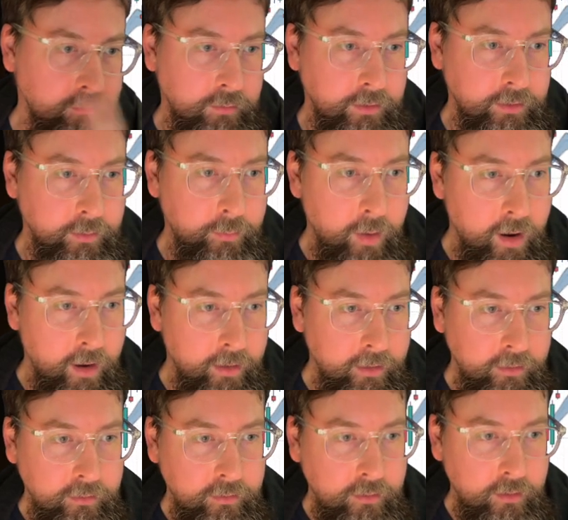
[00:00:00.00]
clicked buy
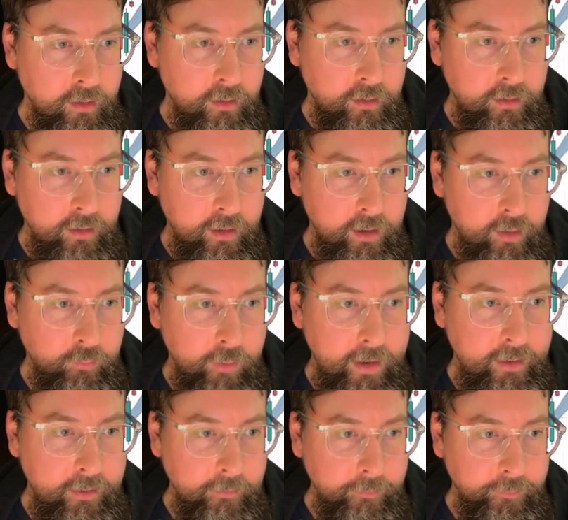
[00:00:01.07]
right
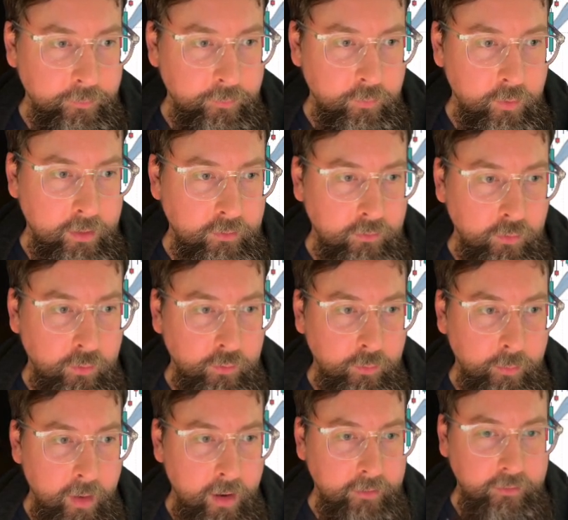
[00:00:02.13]
here, right? So there's a
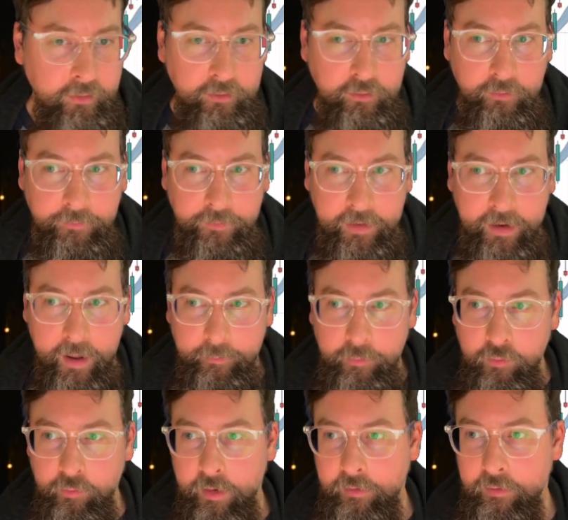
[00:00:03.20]
buy signal that
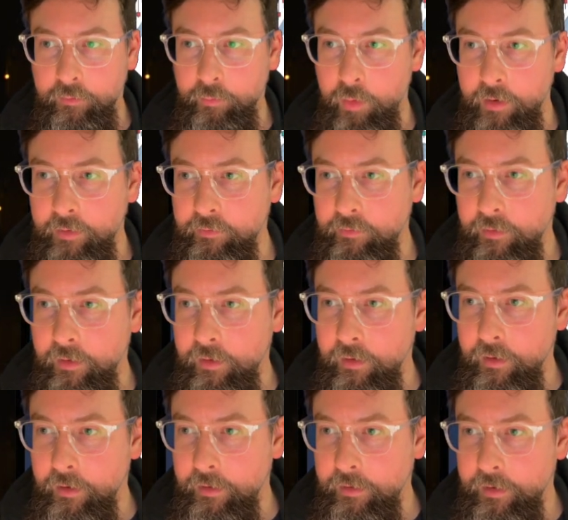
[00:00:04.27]
happened right at this price.
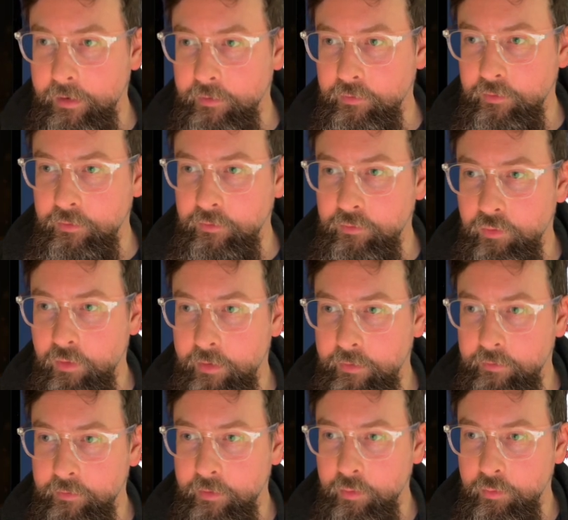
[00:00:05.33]
I can actually just draw
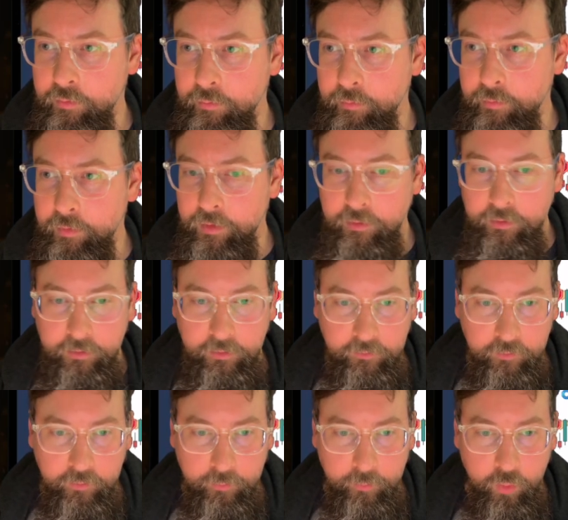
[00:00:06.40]
this out, it'll be a little
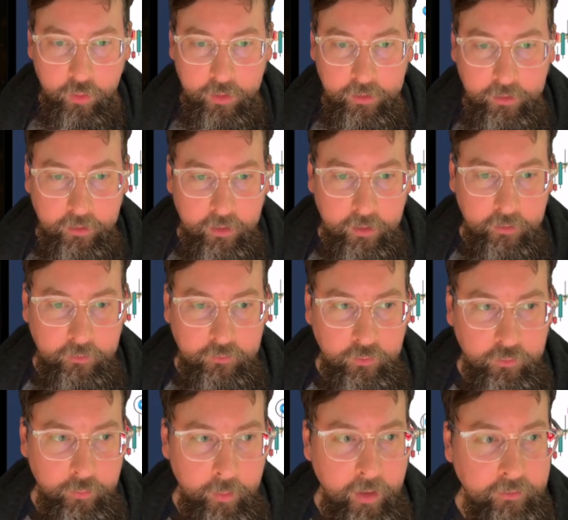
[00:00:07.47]
easier in pointing. So
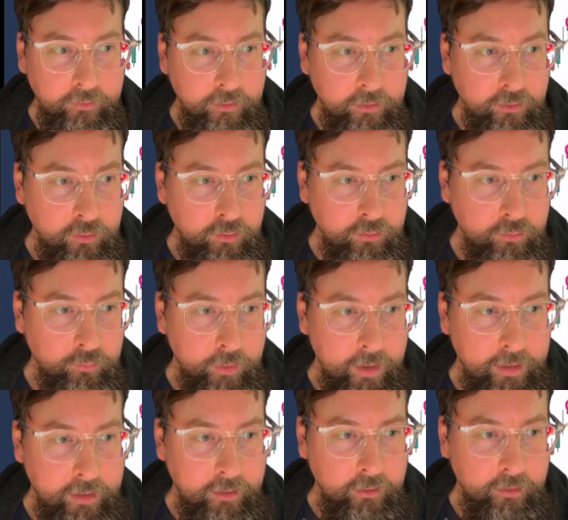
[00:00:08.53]
there's a buy signal
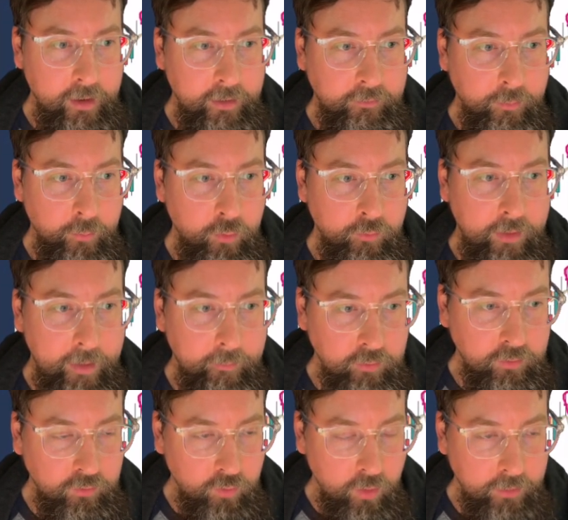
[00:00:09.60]
right here as the moving
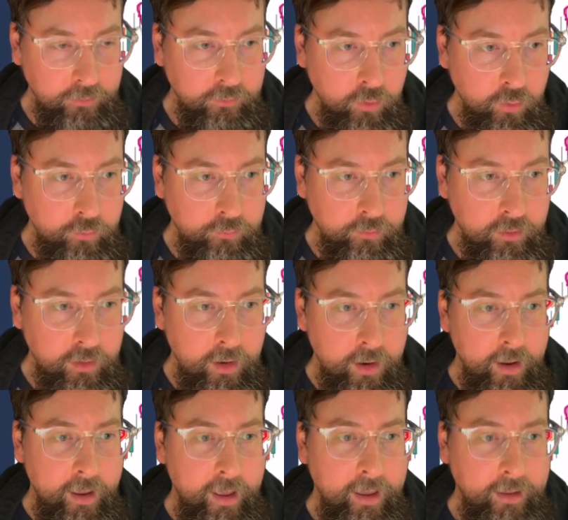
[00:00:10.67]
averages crosses over
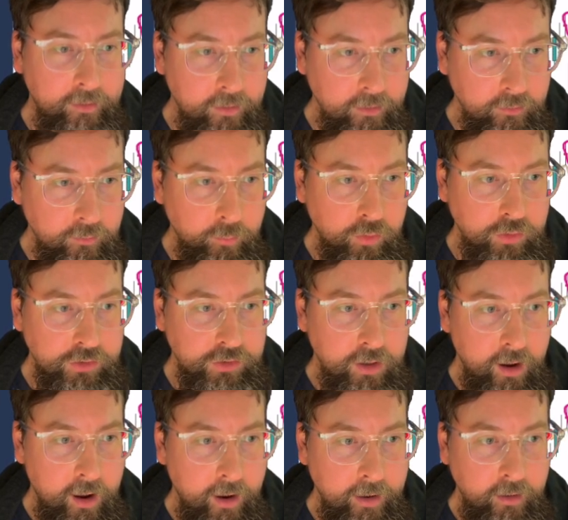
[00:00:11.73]
and things pushed
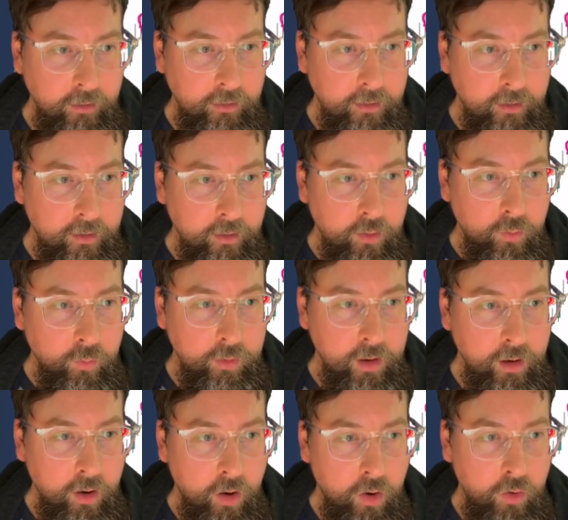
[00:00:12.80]
higher. We
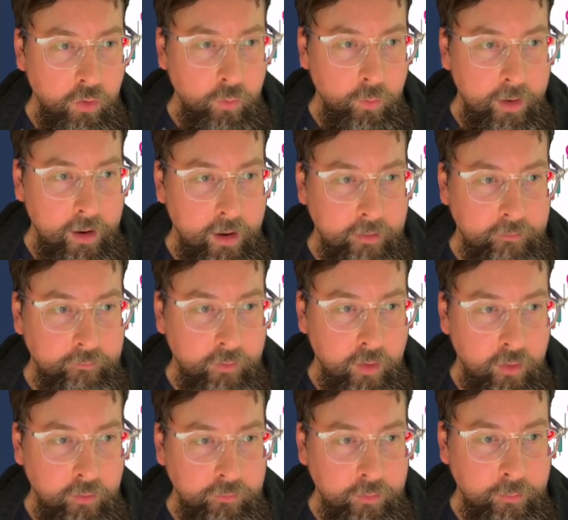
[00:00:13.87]
got all the way got
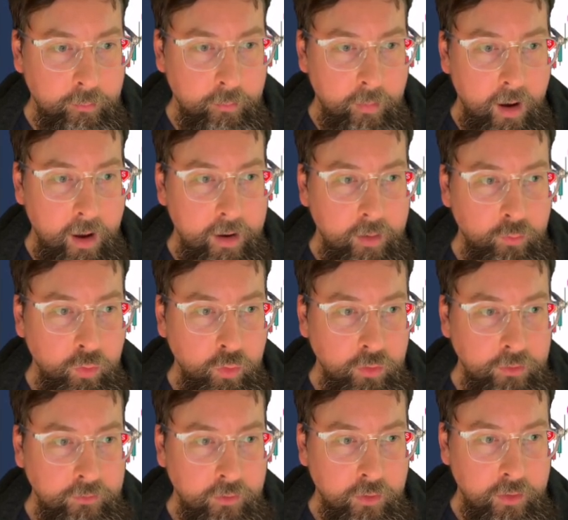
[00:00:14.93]
involved. My
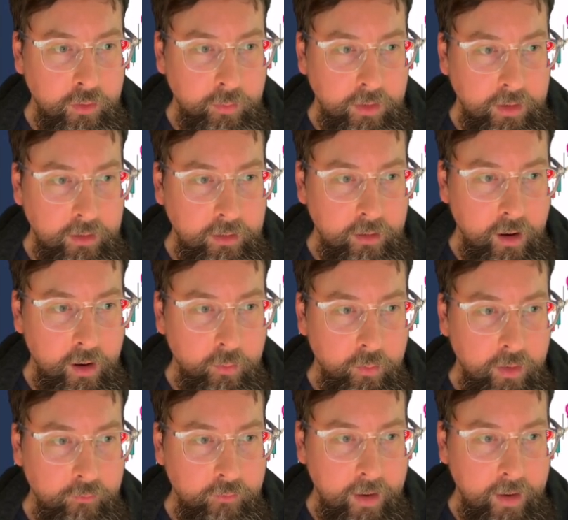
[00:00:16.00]
rule is going to be I would have